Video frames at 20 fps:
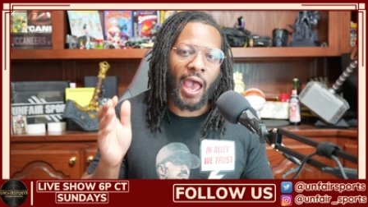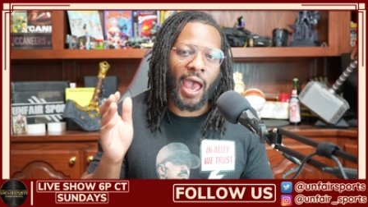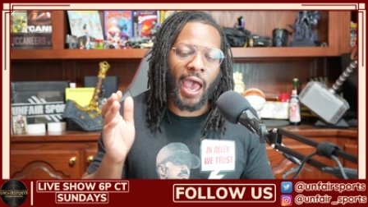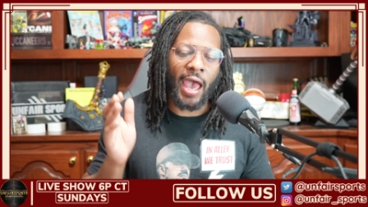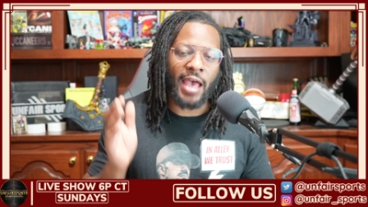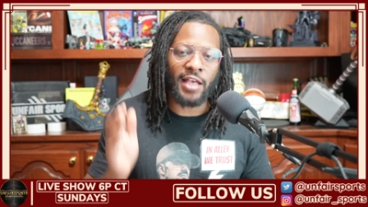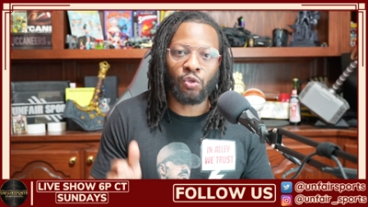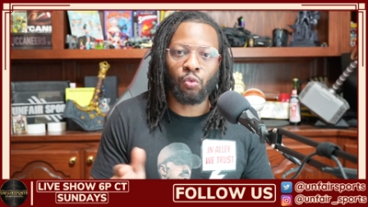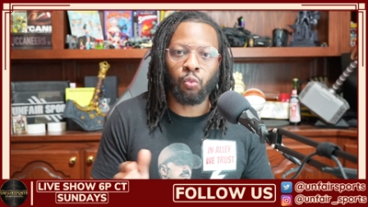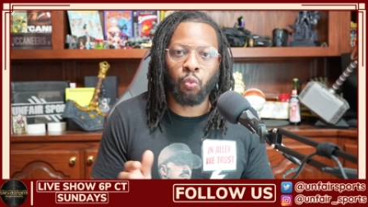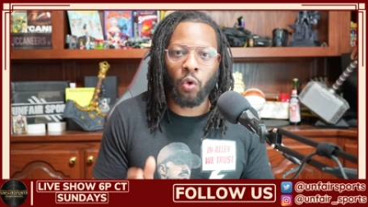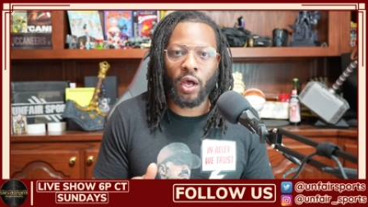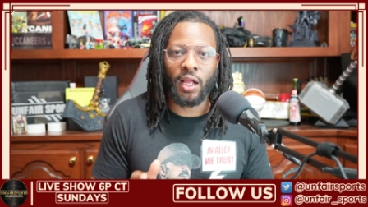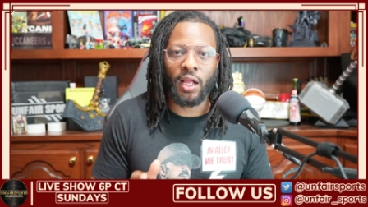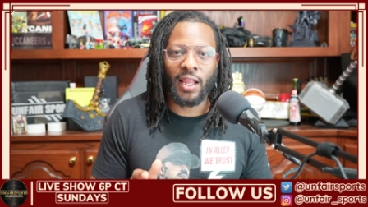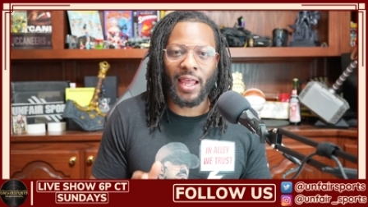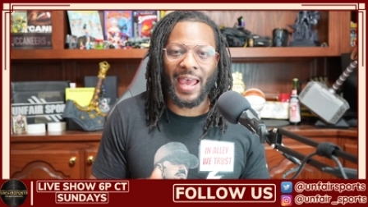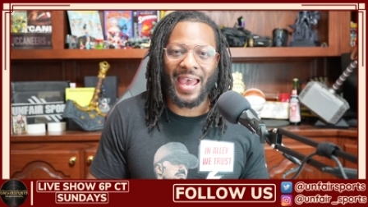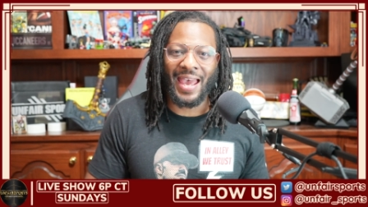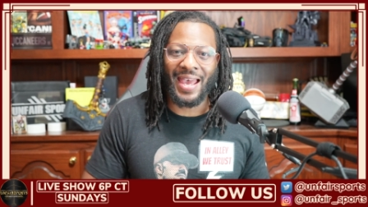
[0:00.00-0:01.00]
as
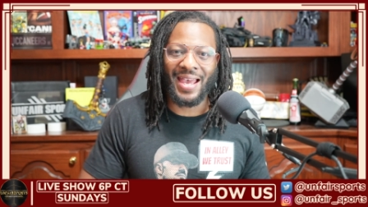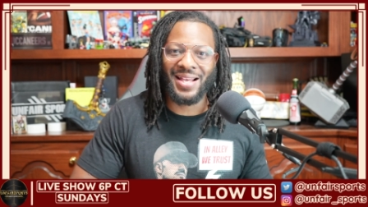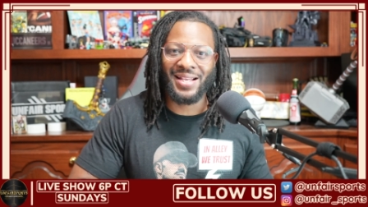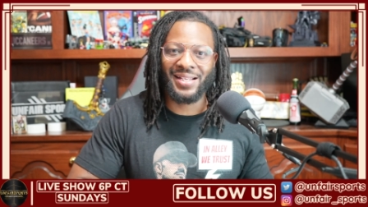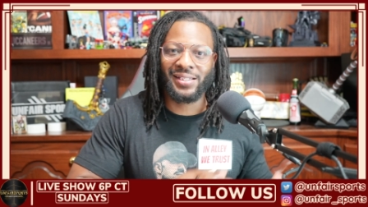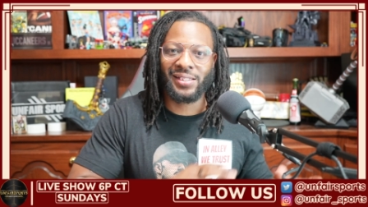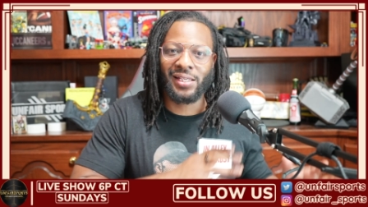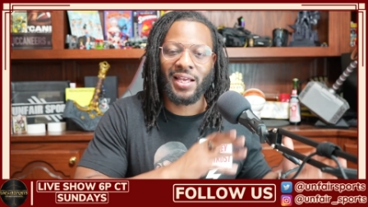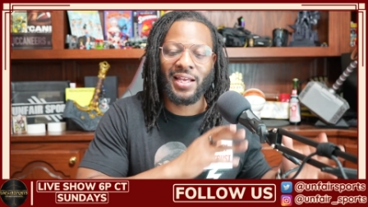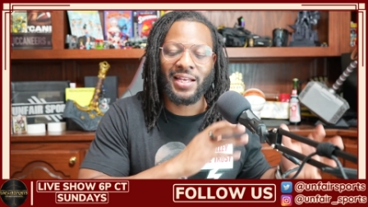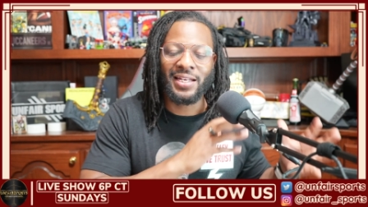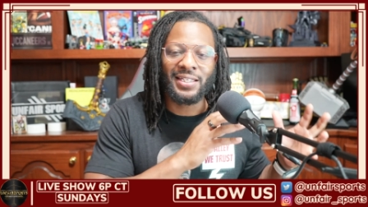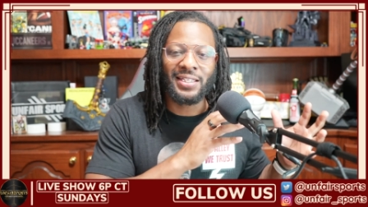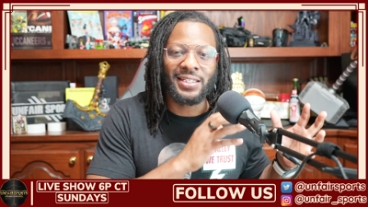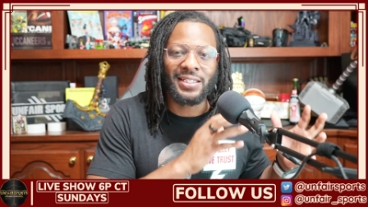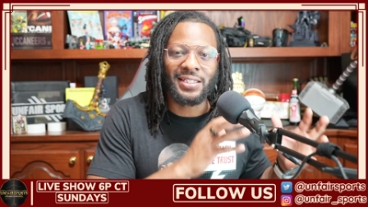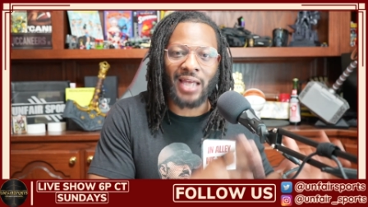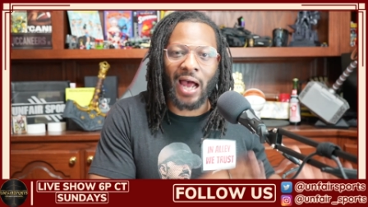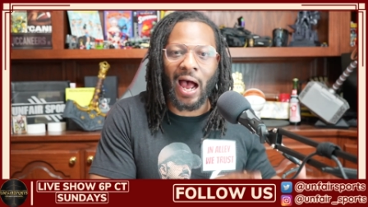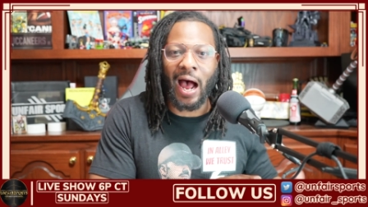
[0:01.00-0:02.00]
well as
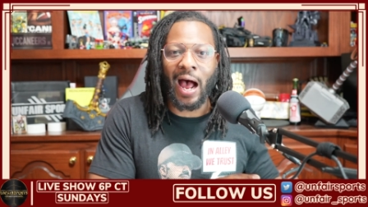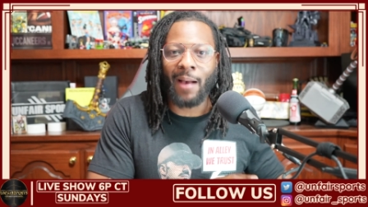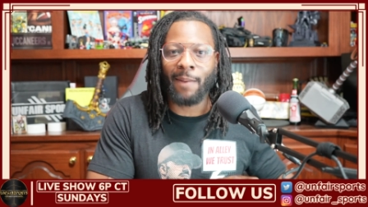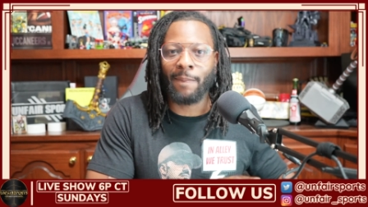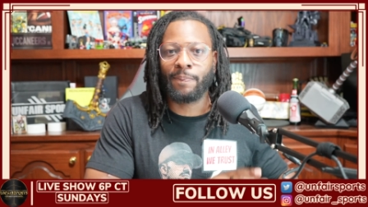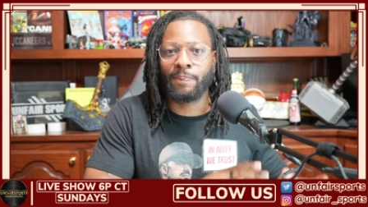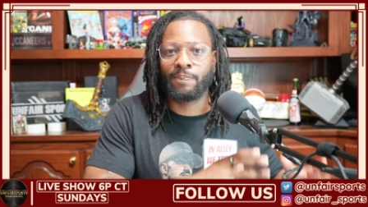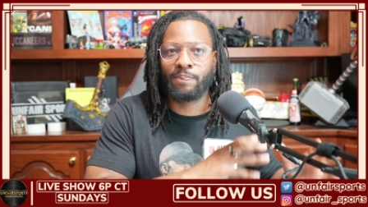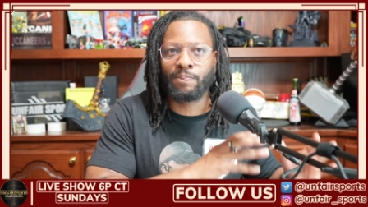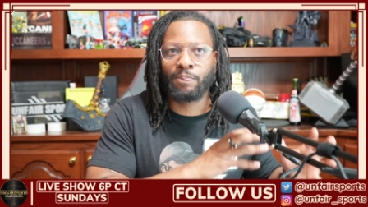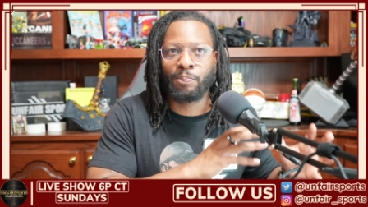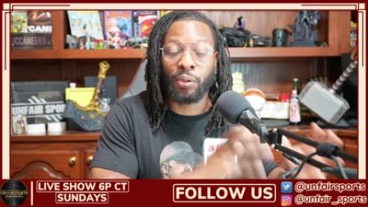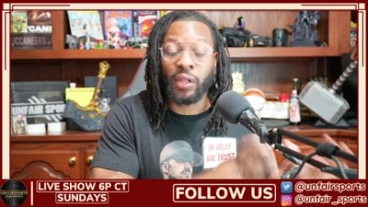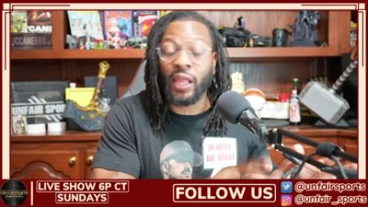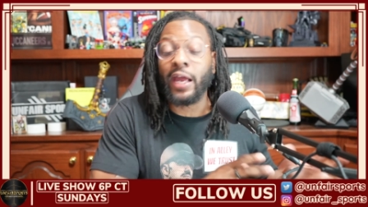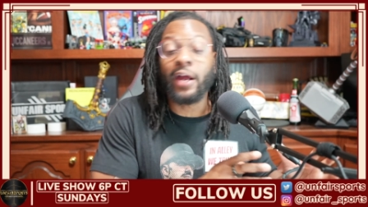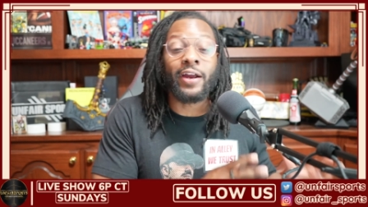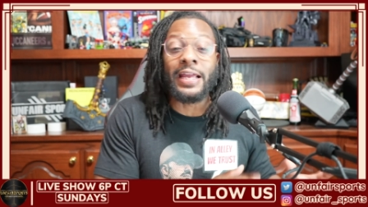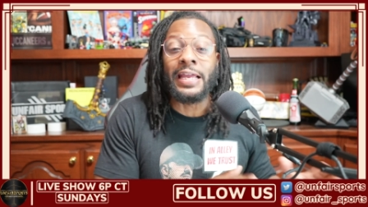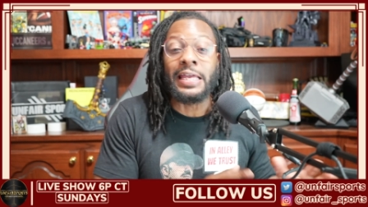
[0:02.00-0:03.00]
top
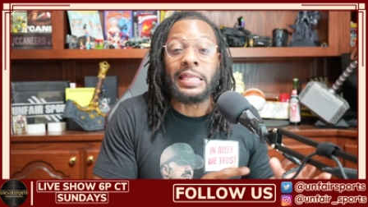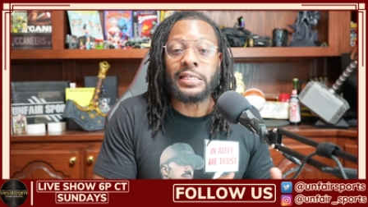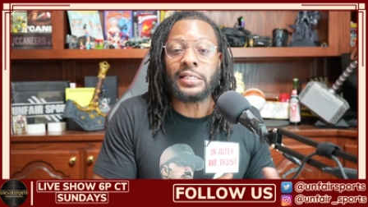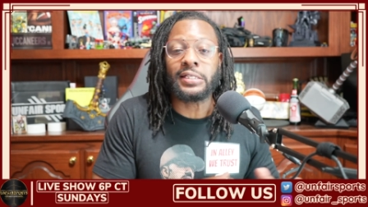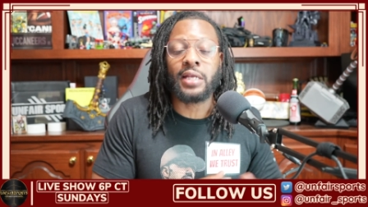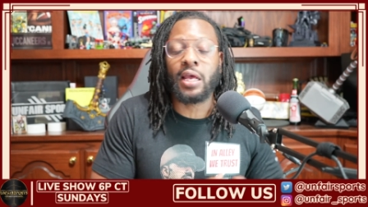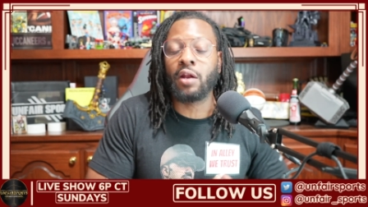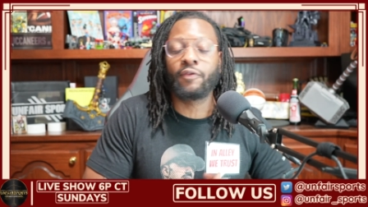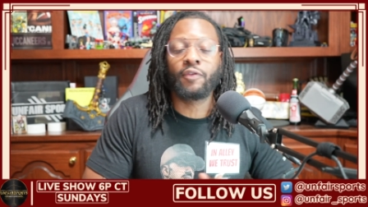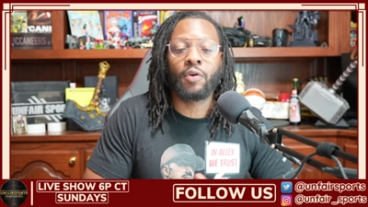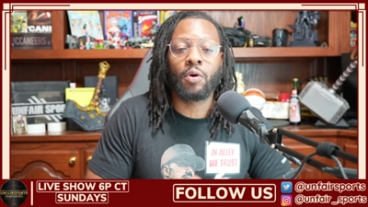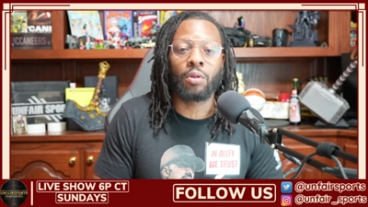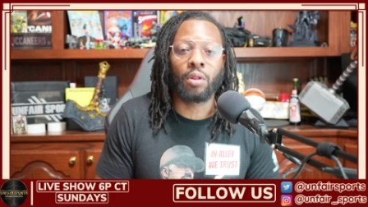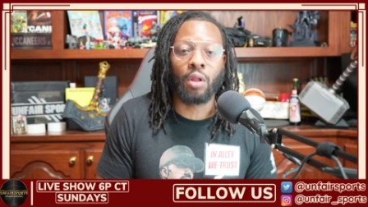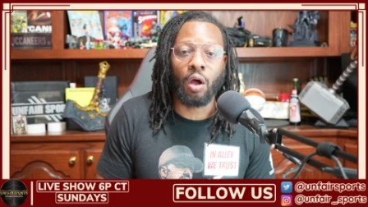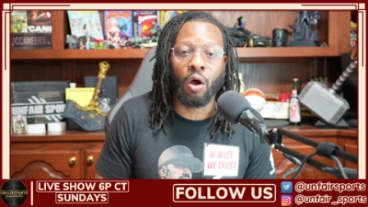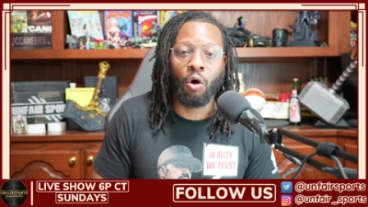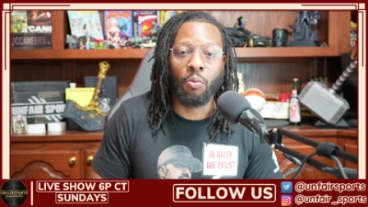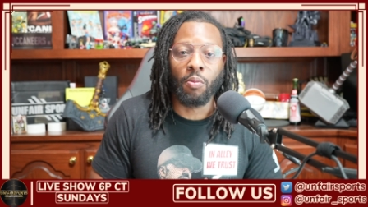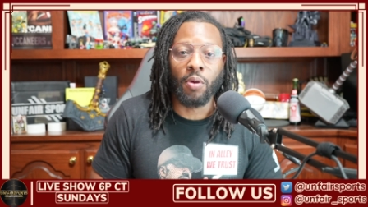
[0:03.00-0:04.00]
player in the state of
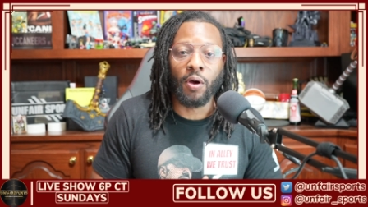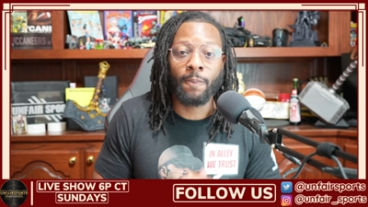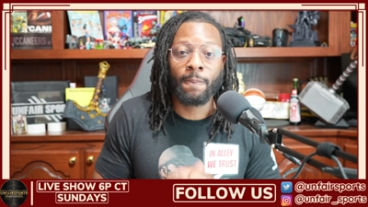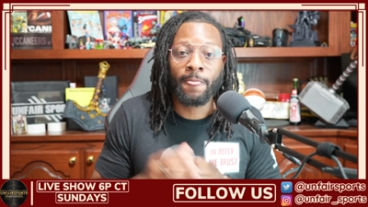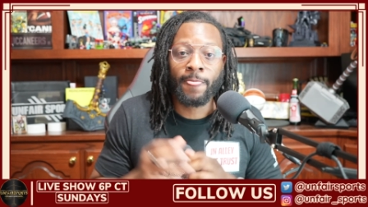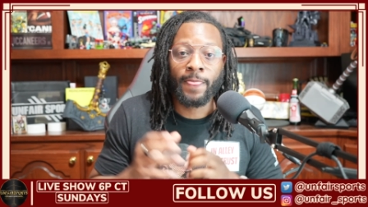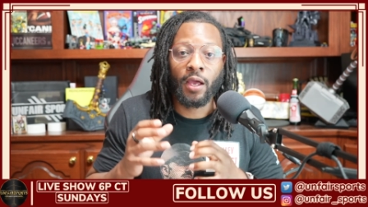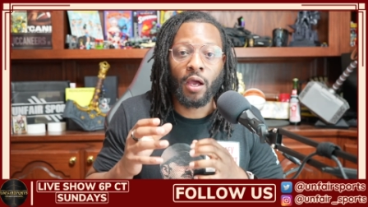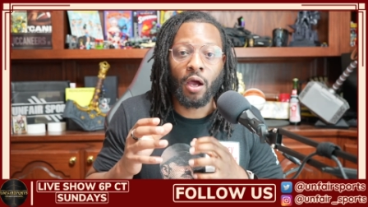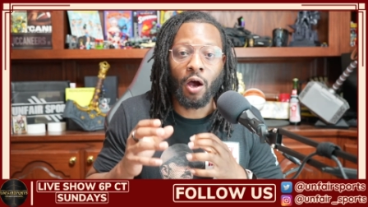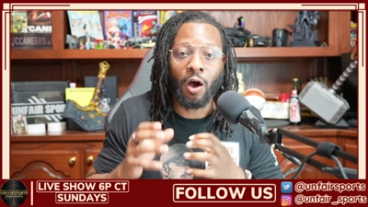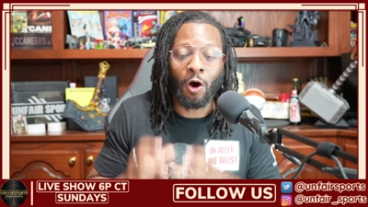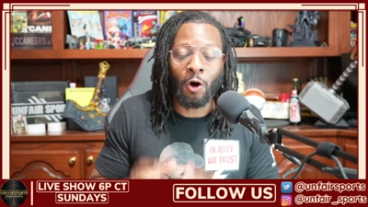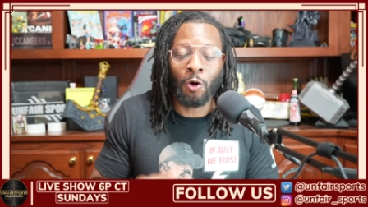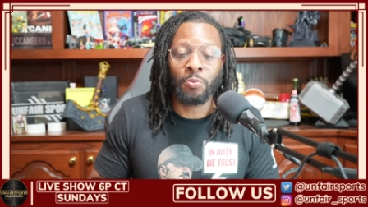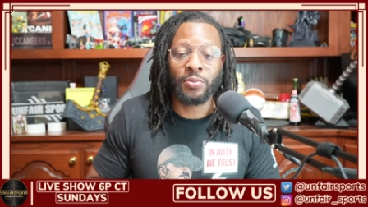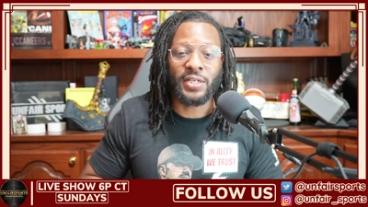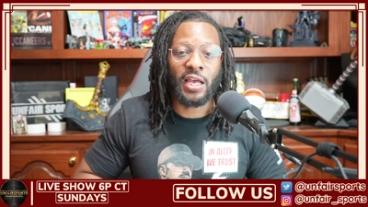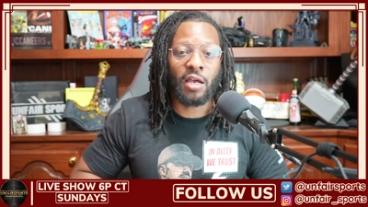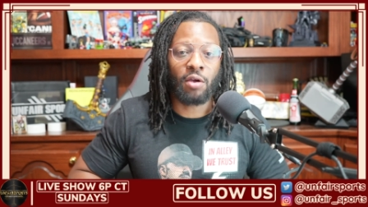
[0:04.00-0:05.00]
Oklahoma.
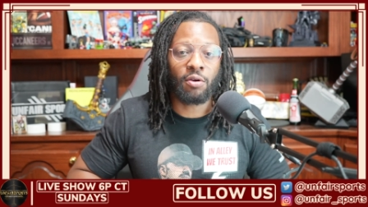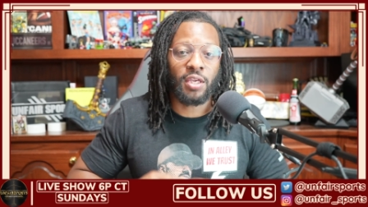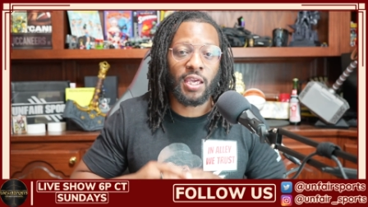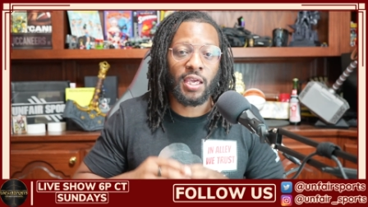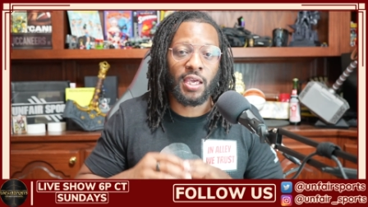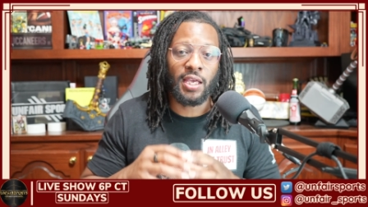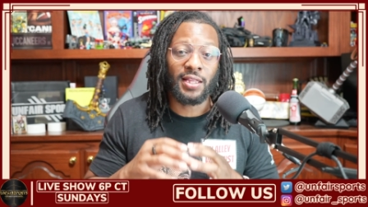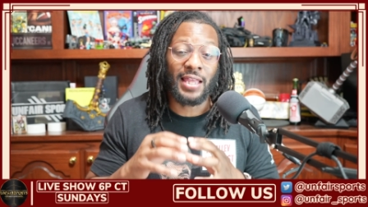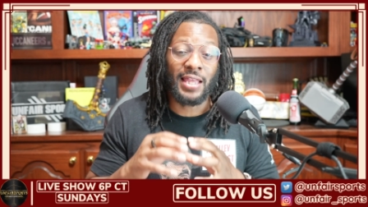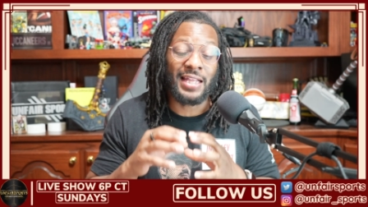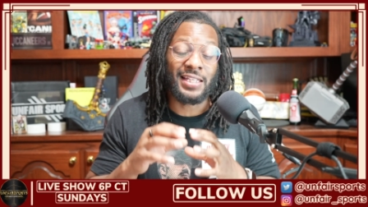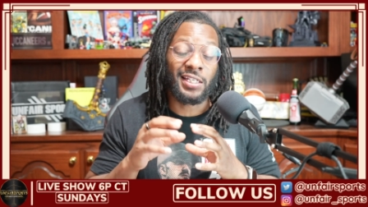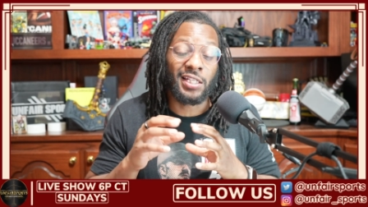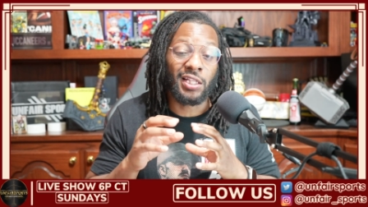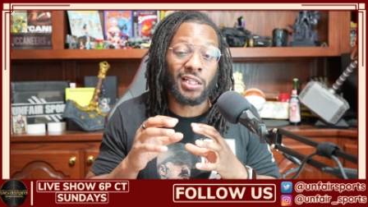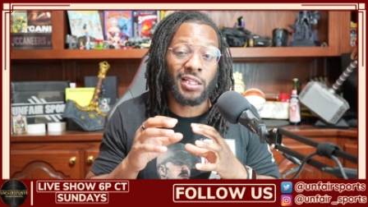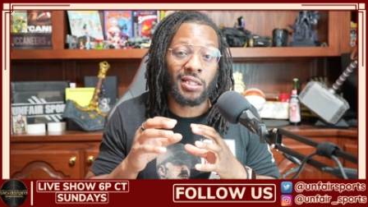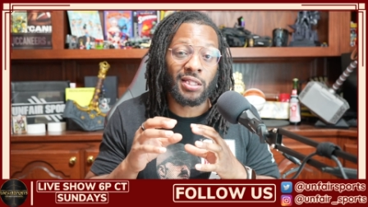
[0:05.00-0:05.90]
Hometown kid that's